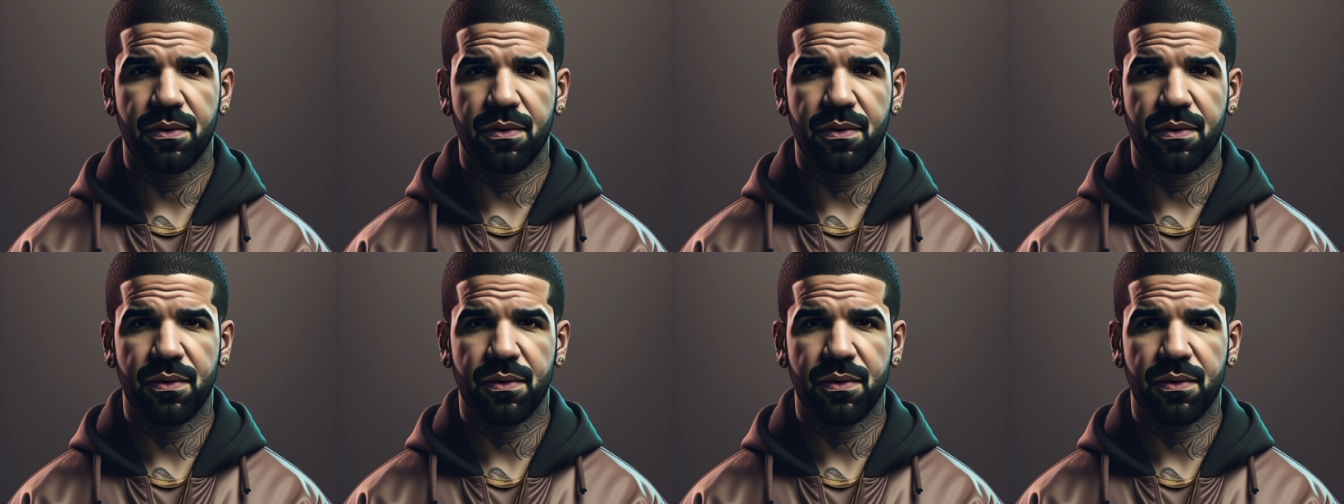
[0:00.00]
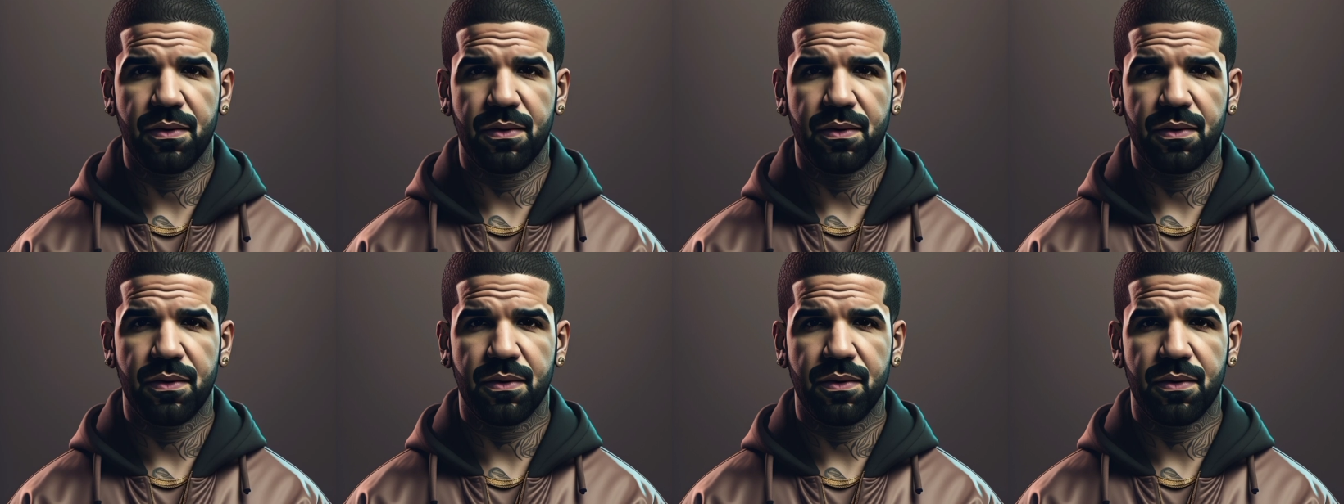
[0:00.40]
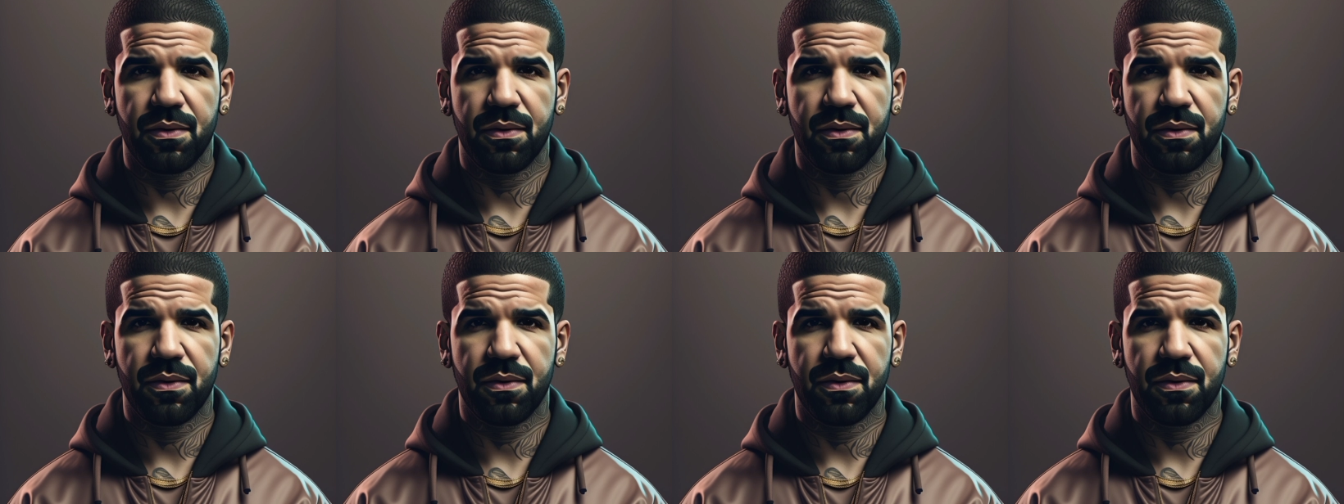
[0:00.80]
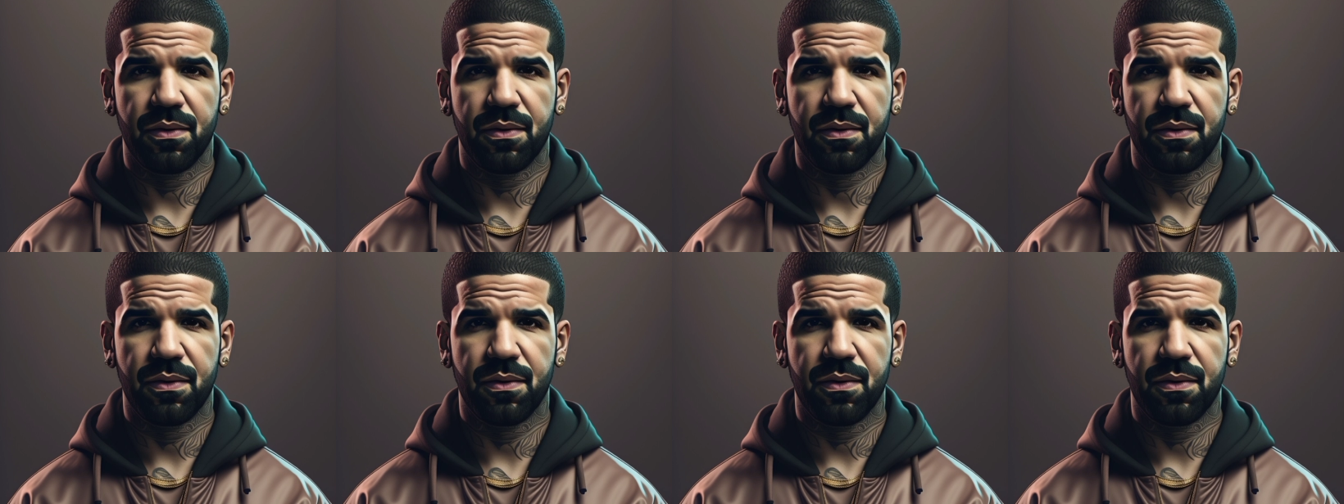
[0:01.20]
as an actor in the early two
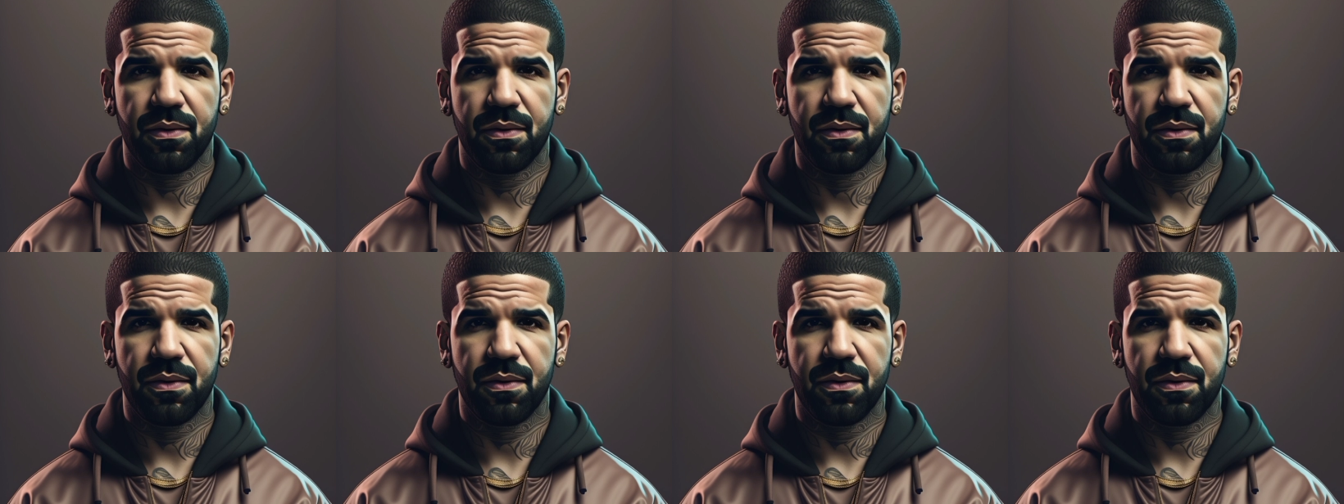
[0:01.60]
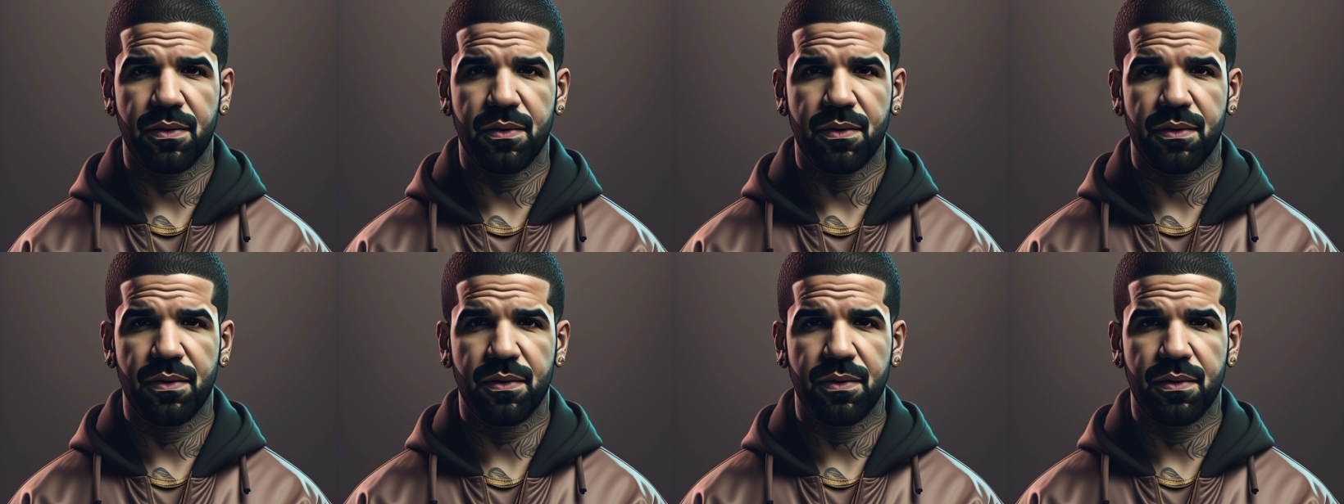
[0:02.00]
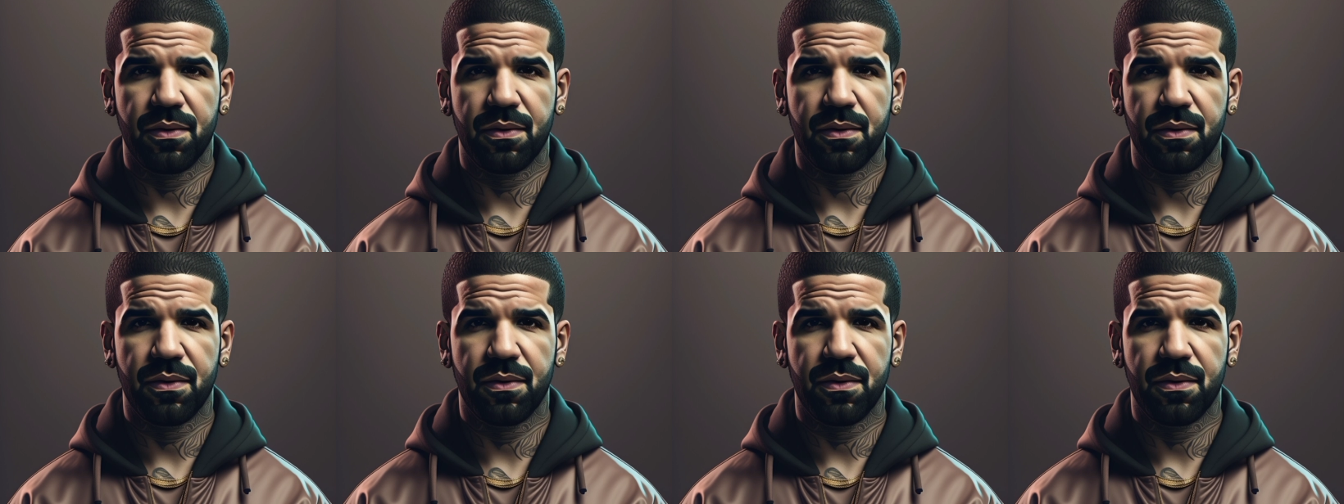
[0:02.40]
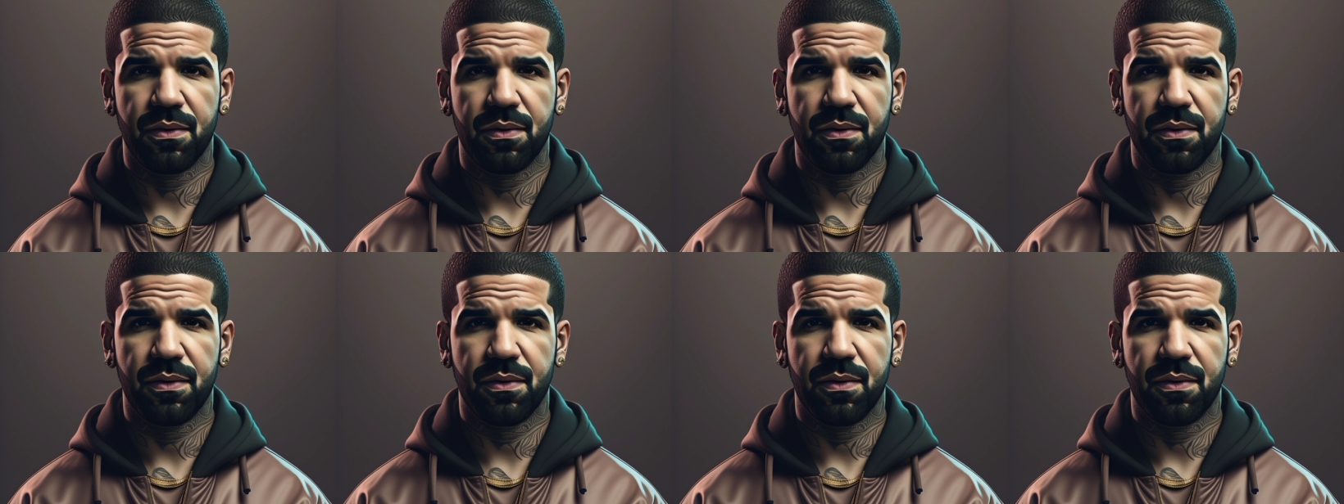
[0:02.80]
thousands, appearing in the
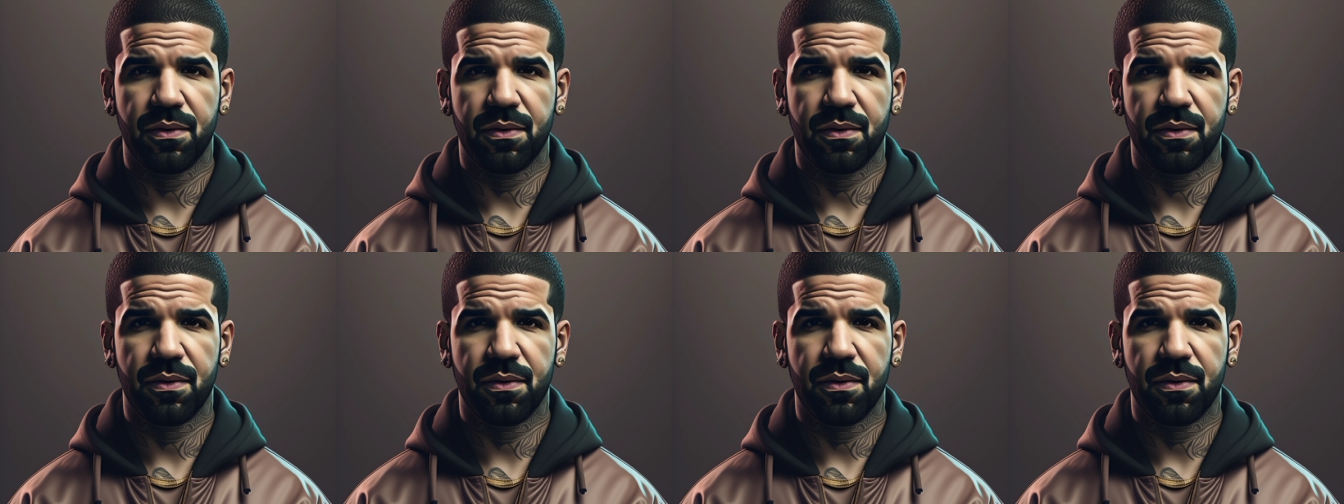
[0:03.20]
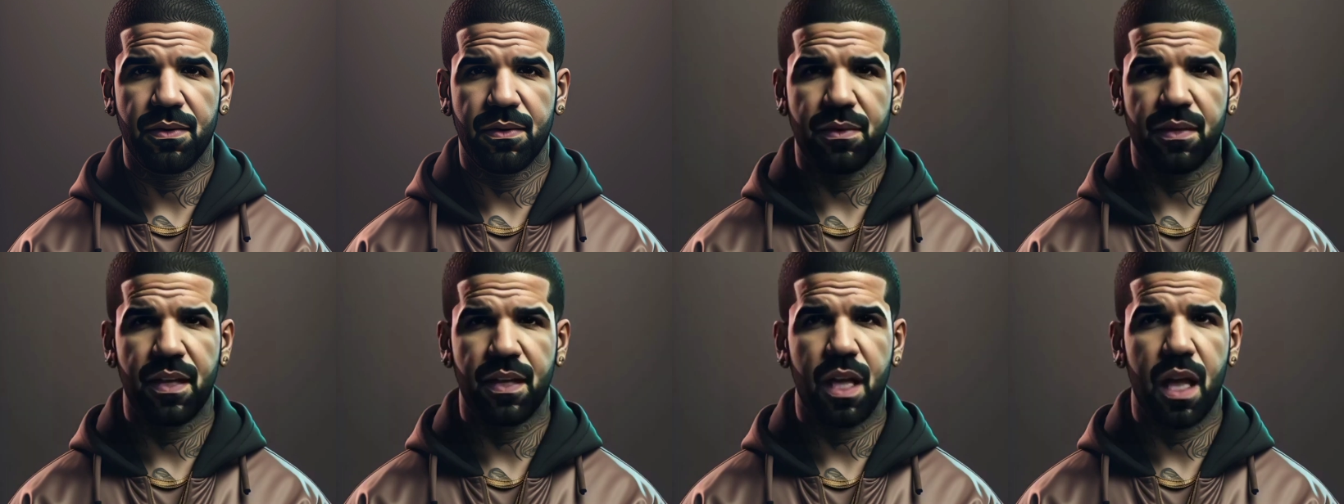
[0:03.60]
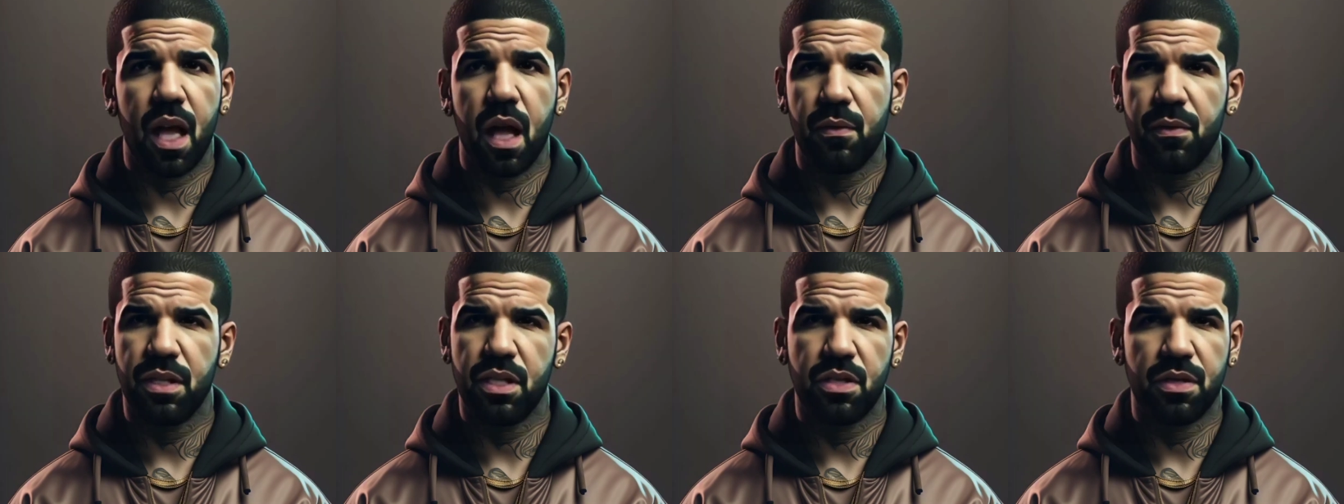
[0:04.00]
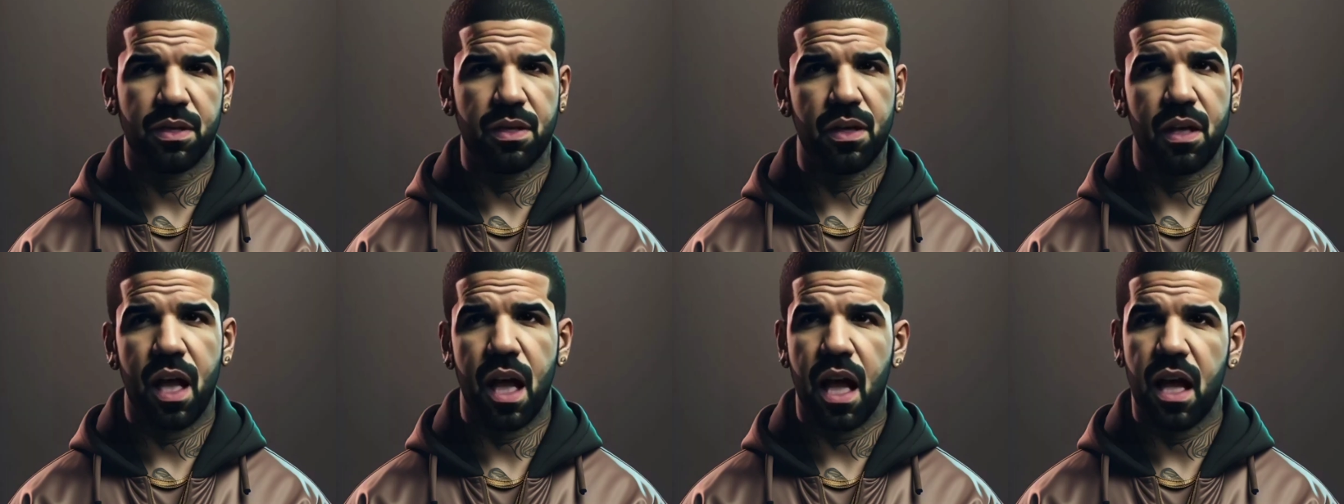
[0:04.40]
teen drama series,
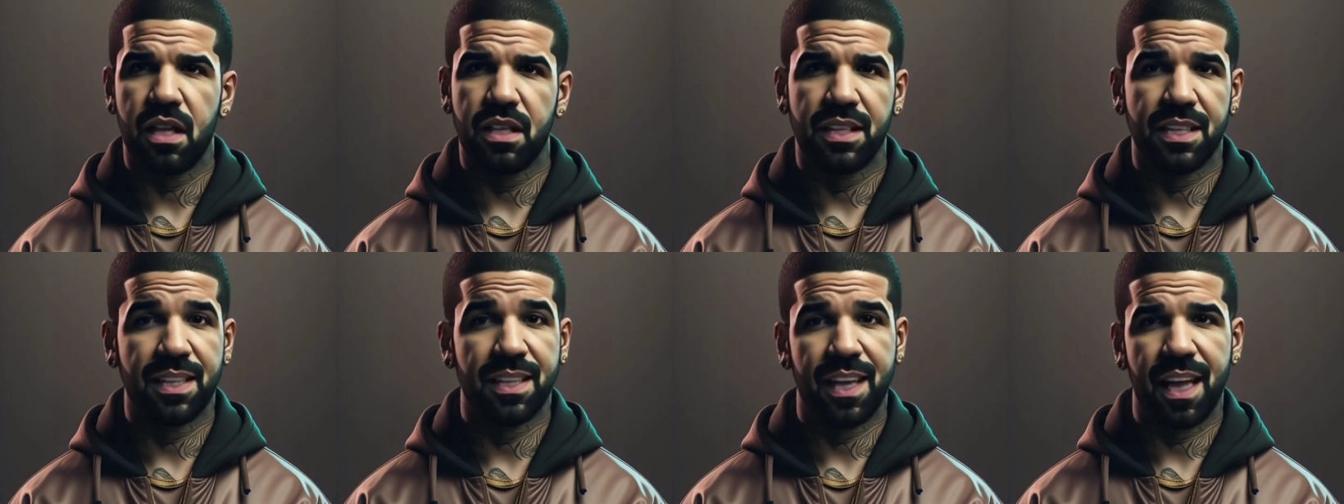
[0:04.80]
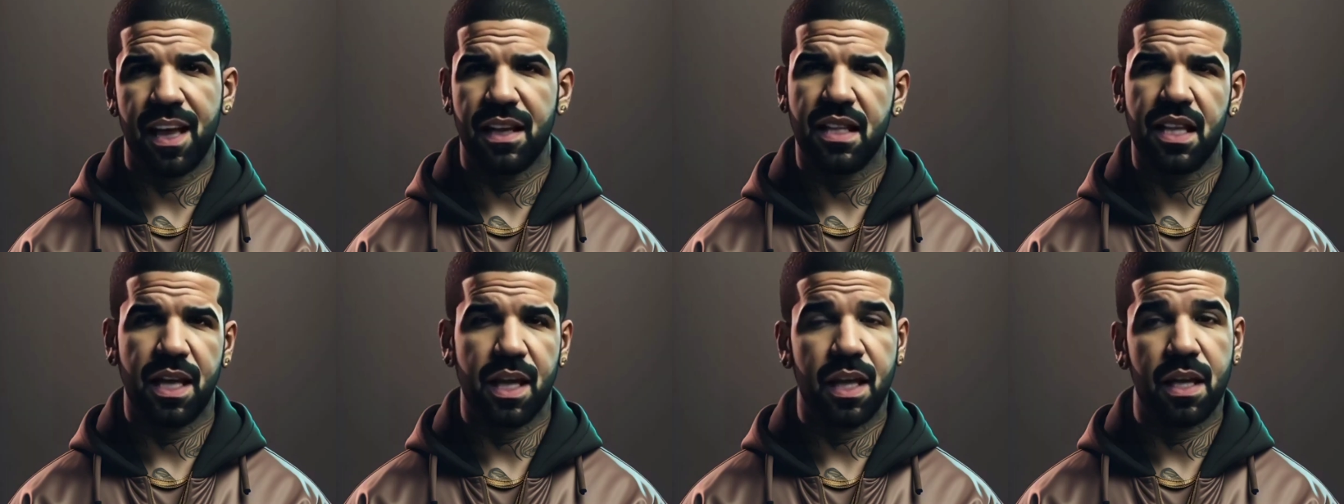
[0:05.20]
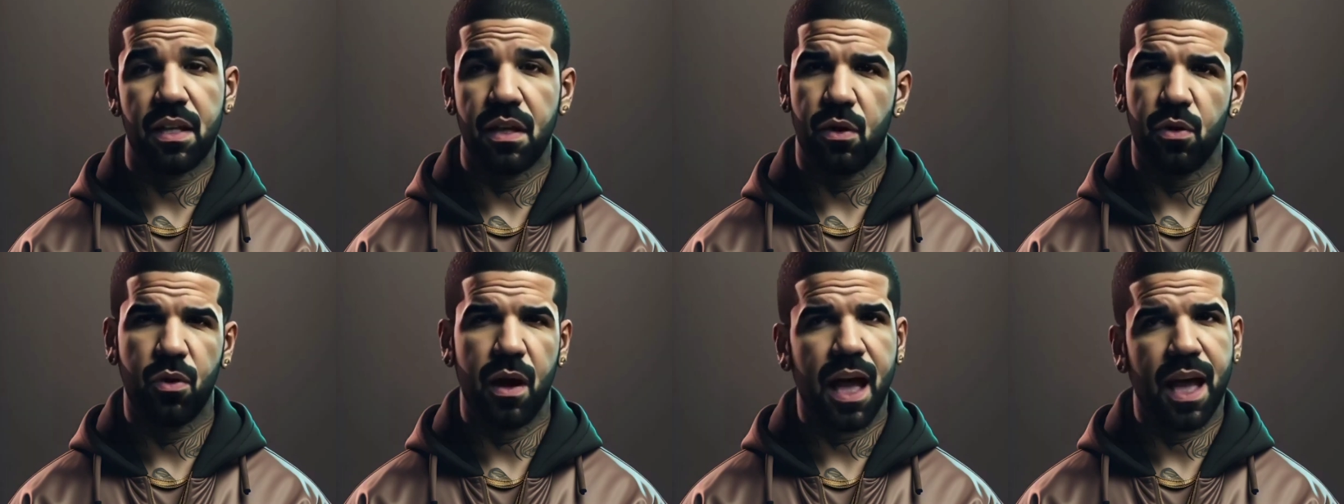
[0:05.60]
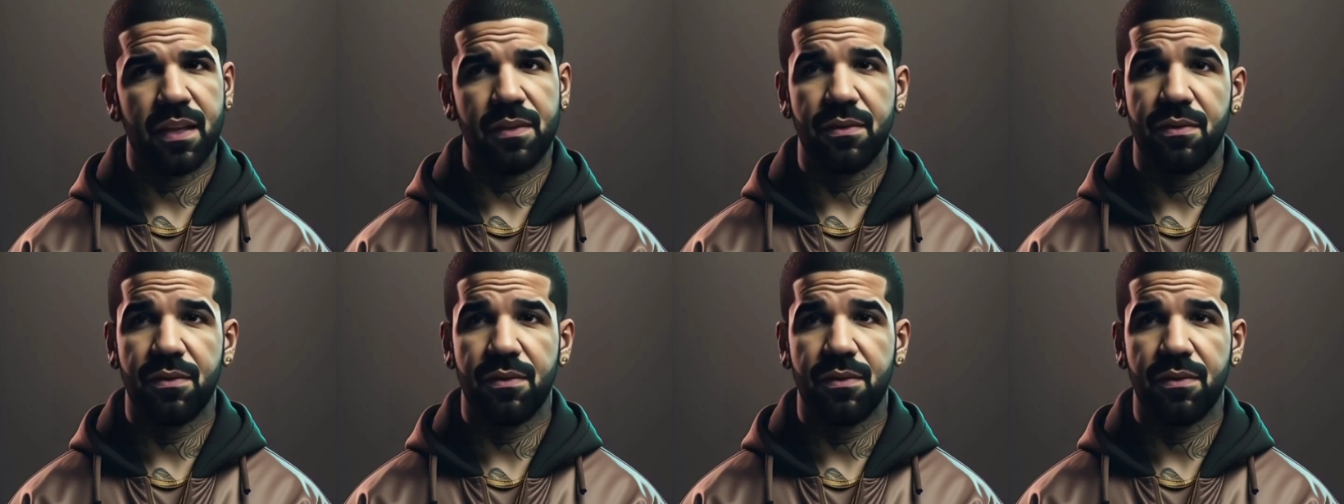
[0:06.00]
Degrassi: The Next Generation.